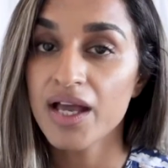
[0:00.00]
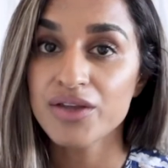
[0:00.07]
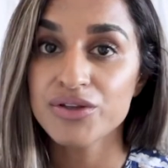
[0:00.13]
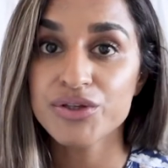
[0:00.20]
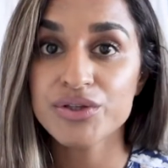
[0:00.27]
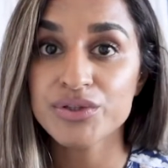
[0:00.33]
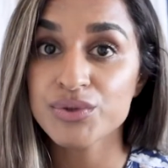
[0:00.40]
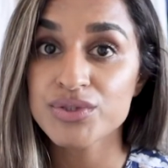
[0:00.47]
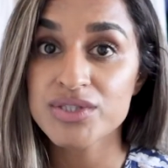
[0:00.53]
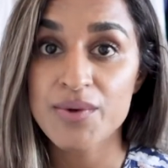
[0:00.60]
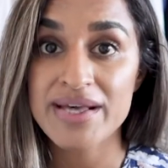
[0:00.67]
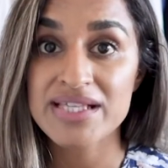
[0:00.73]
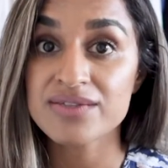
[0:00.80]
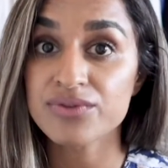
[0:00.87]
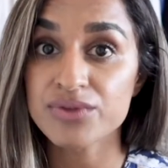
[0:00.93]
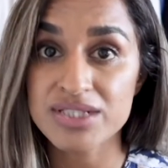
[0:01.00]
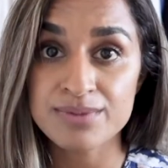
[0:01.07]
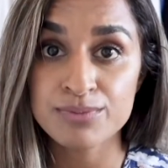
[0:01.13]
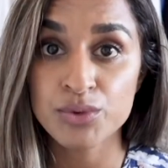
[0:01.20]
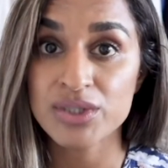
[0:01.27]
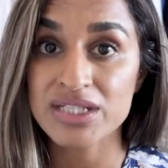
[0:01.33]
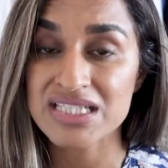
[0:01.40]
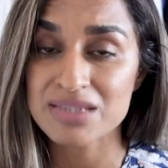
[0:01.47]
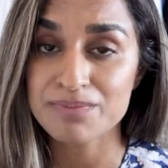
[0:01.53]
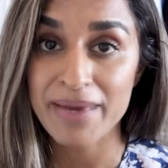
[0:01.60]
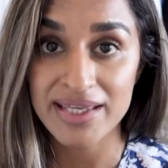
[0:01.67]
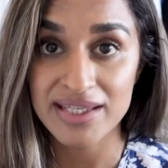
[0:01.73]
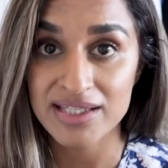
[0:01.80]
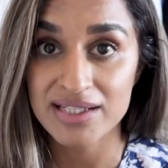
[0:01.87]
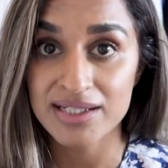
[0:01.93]
You can also ask for a smaller
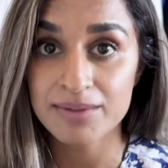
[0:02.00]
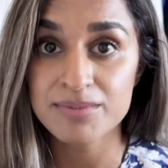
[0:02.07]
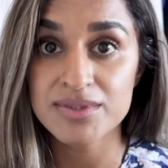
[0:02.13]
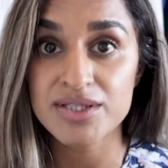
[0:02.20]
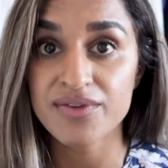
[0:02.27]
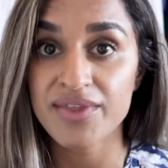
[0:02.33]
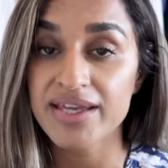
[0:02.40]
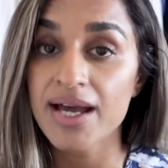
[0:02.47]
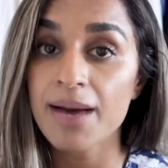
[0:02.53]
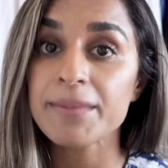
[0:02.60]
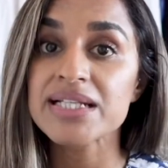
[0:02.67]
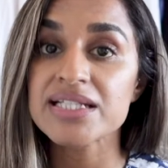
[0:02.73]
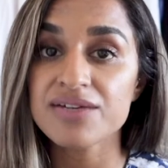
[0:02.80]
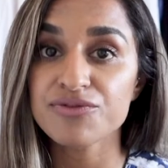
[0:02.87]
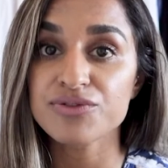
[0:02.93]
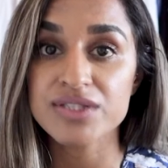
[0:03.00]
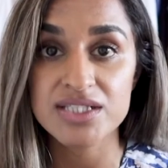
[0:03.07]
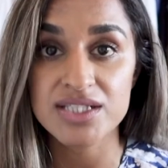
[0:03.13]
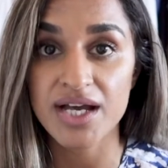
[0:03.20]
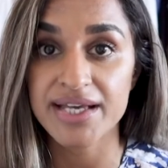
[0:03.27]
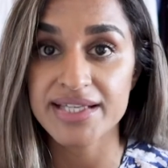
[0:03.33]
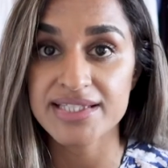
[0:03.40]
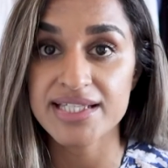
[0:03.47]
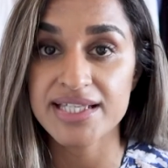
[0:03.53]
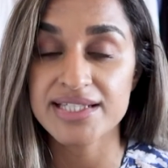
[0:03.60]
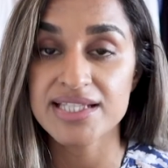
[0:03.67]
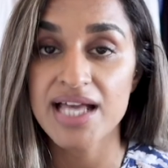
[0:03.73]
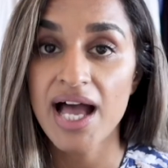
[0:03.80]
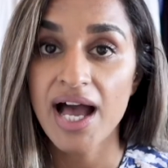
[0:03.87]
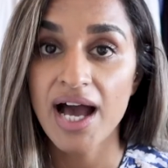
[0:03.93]
speculum, so they come in different
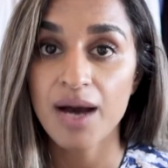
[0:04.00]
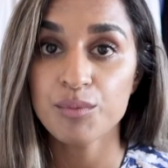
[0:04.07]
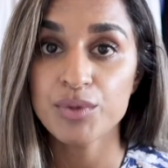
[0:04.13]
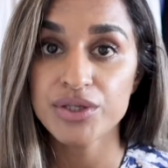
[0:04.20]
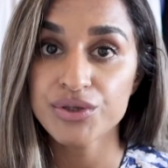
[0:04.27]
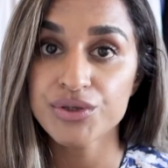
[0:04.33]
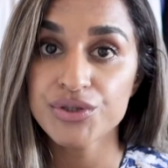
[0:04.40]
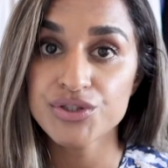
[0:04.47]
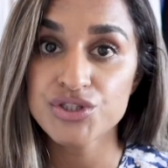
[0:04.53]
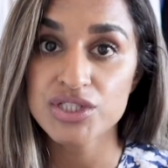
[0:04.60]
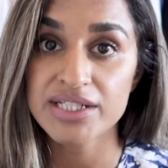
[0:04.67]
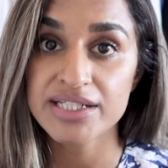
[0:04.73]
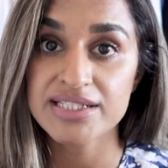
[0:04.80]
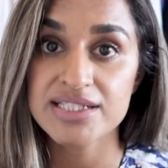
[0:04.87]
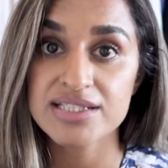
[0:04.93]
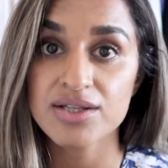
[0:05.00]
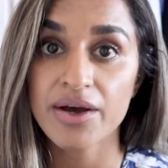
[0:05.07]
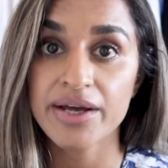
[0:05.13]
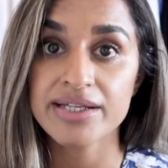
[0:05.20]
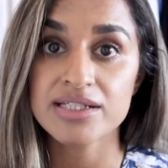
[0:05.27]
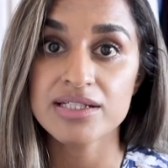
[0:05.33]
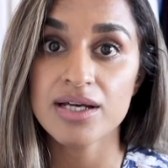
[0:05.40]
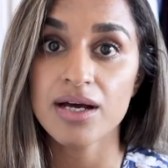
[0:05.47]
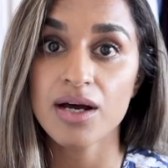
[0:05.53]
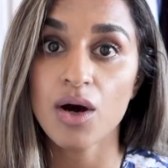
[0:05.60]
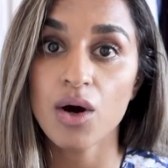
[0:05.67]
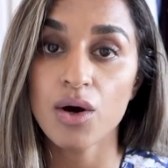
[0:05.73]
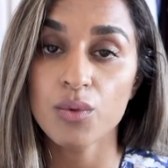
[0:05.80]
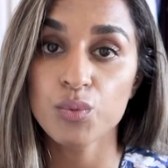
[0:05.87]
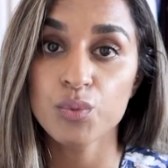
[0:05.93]
sizes, and we usually decide
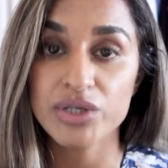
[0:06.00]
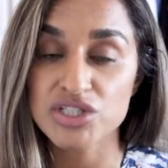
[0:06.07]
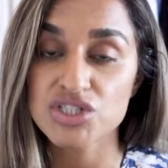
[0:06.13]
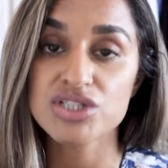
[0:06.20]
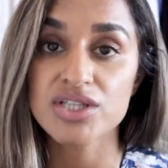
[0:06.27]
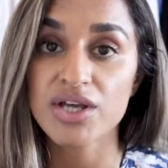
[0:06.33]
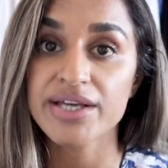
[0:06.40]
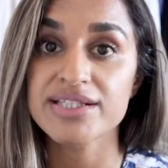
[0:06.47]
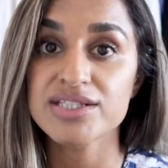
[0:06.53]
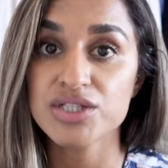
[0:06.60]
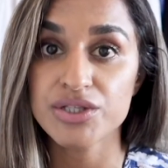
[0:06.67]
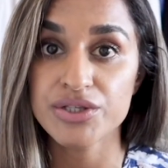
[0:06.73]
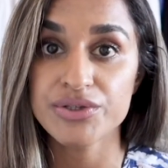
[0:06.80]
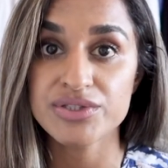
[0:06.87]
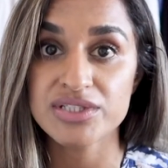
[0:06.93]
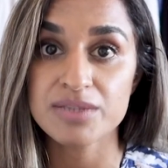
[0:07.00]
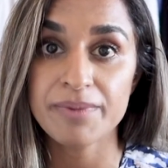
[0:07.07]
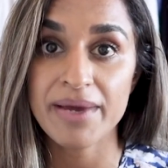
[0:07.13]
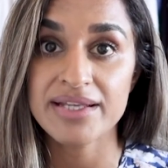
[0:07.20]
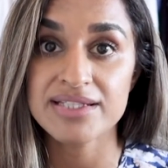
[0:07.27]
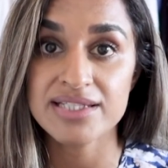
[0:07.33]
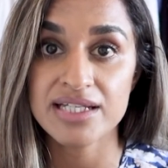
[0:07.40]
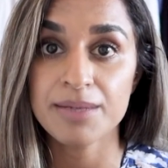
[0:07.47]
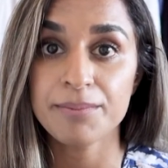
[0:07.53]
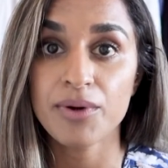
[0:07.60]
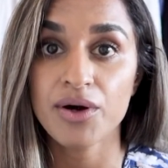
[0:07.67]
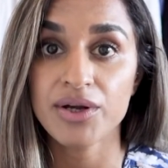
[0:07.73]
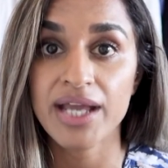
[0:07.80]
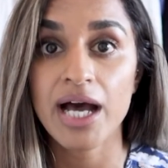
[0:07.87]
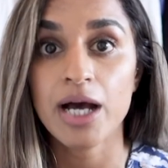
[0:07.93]
which size to use depending
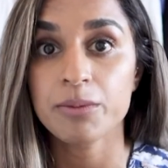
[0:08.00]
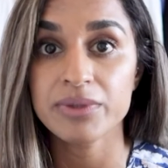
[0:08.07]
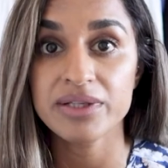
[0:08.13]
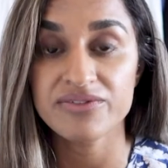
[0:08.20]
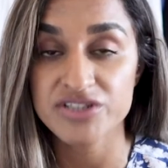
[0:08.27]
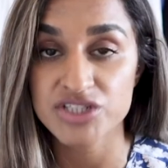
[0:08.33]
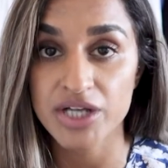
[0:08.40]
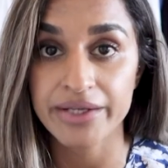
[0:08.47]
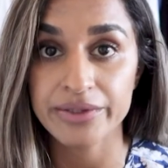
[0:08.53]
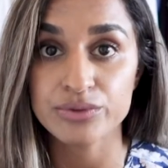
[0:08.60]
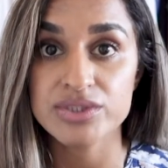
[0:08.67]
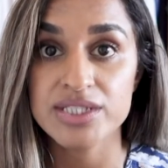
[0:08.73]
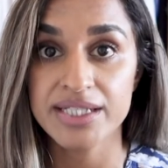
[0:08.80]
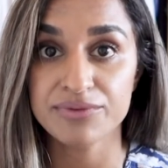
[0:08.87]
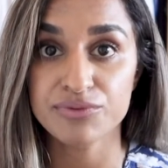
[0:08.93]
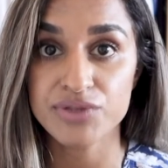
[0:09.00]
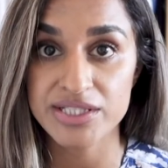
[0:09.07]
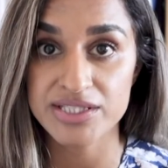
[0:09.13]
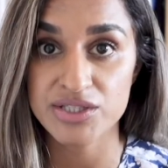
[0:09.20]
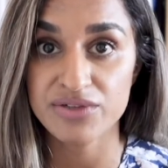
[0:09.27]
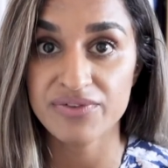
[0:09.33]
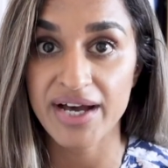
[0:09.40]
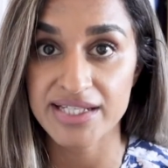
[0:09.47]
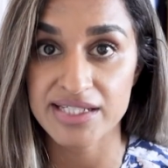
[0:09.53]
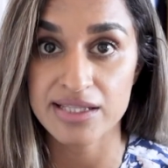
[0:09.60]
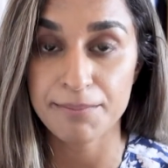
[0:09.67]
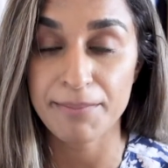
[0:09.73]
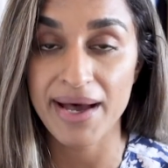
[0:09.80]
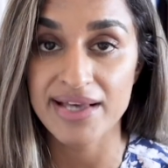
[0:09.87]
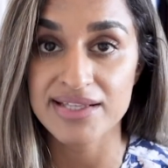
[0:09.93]
upon how many vaginal deliveries you've had in
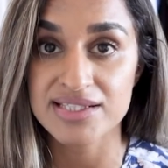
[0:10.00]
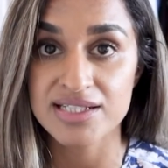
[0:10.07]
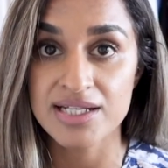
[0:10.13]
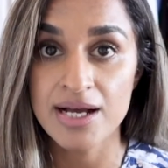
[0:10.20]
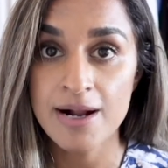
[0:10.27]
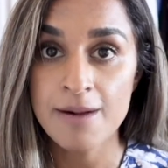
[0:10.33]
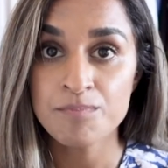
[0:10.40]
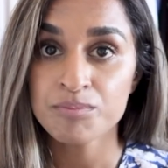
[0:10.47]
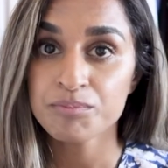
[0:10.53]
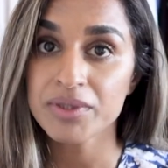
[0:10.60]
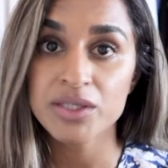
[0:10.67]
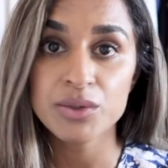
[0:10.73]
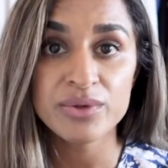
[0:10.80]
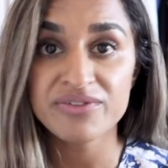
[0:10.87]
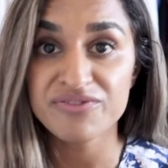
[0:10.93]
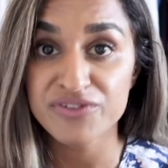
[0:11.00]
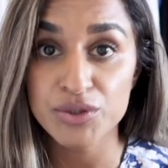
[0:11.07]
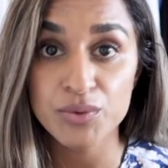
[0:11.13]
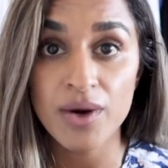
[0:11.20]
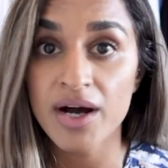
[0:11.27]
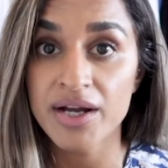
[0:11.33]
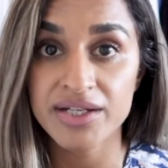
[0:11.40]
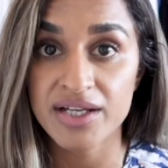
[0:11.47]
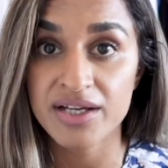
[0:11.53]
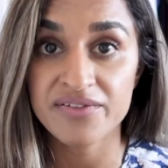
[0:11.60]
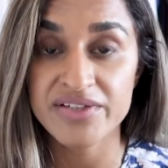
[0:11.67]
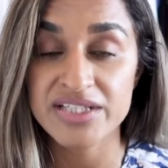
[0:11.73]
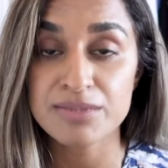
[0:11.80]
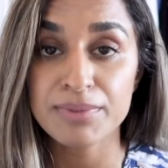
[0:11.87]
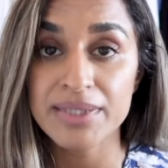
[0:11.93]
the past. But if you are
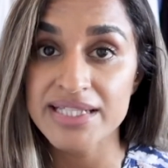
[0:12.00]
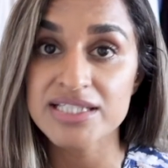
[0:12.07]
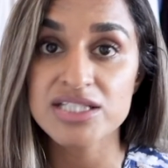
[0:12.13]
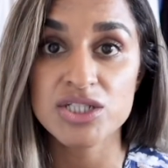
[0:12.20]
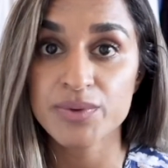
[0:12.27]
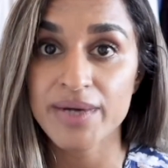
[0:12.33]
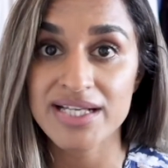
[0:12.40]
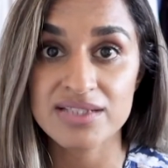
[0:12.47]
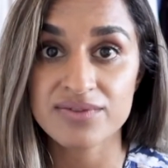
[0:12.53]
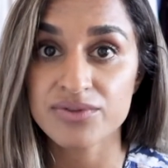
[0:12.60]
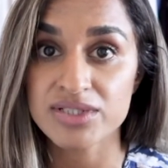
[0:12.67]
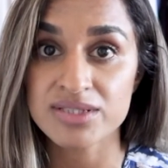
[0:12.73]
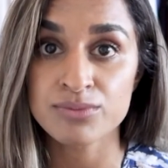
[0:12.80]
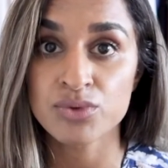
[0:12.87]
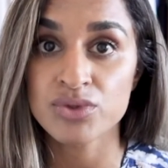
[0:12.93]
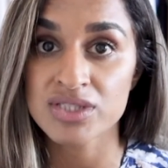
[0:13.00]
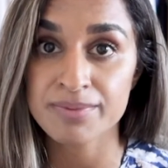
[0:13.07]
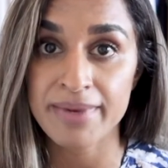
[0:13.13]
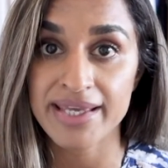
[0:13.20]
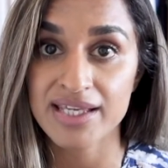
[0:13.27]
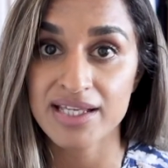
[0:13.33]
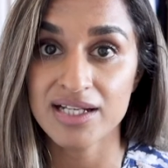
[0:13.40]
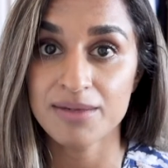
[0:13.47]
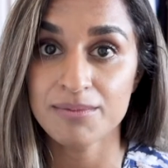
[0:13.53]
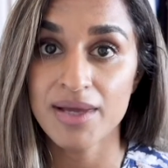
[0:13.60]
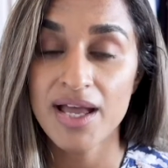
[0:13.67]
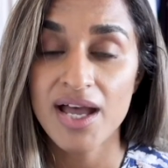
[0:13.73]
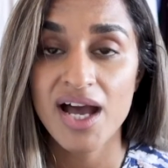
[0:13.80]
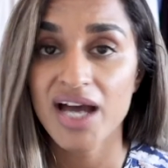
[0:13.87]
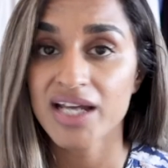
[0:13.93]
nervous, please do ask for a small speculum,
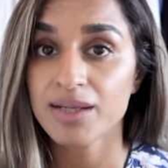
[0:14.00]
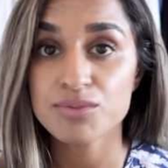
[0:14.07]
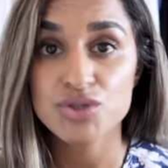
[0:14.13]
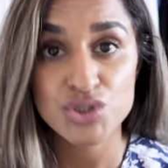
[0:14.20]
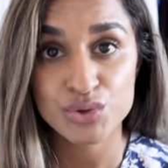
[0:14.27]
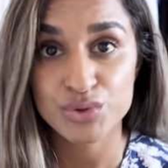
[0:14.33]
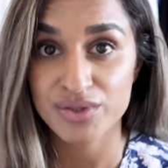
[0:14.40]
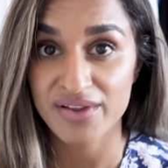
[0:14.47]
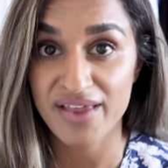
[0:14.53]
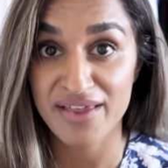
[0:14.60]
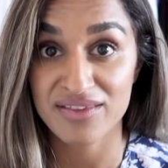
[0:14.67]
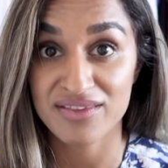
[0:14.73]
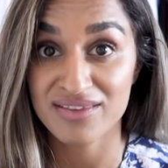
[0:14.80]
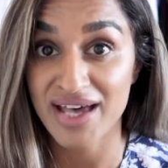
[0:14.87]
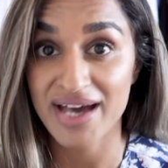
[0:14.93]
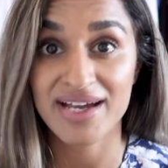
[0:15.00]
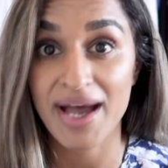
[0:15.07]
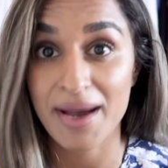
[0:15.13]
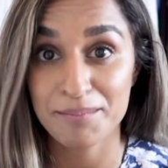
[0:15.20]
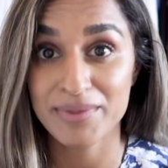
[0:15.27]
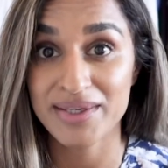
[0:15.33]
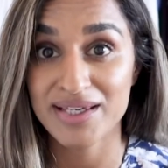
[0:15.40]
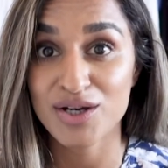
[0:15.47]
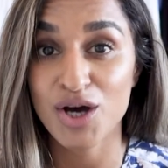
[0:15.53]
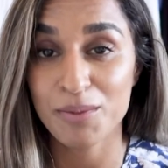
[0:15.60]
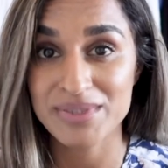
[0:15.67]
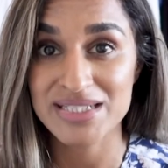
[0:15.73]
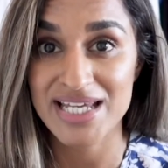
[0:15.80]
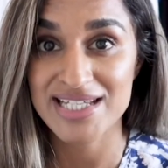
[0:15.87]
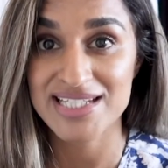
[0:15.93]
and I'm sure that can be
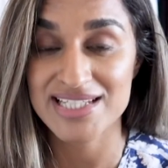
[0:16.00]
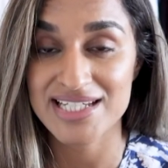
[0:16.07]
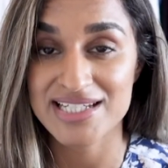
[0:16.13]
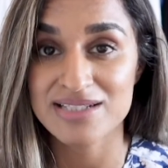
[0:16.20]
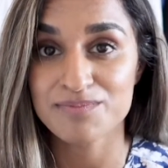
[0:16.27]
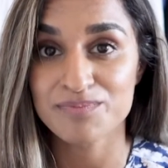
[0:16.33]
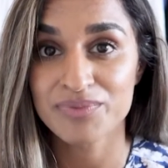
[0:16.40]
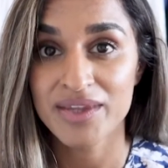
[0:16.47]
accommodated.